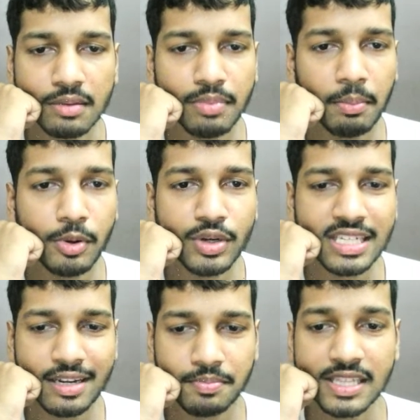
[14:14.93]
Bablu and
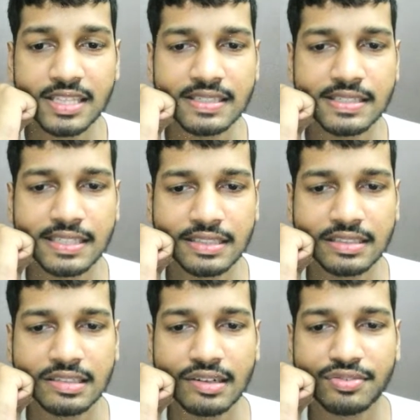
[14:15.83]
Arvind.
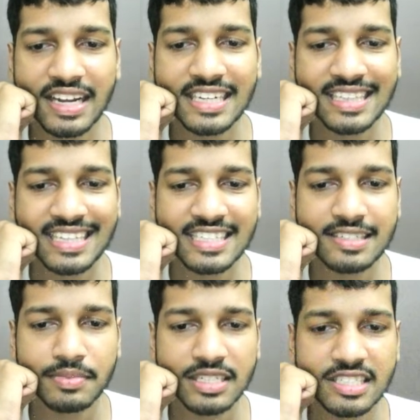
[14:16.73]
Friday, Saturday,
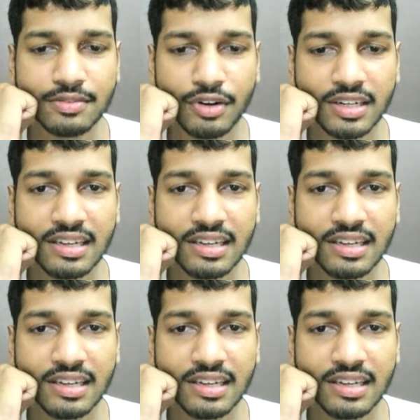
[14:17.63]
Monday, what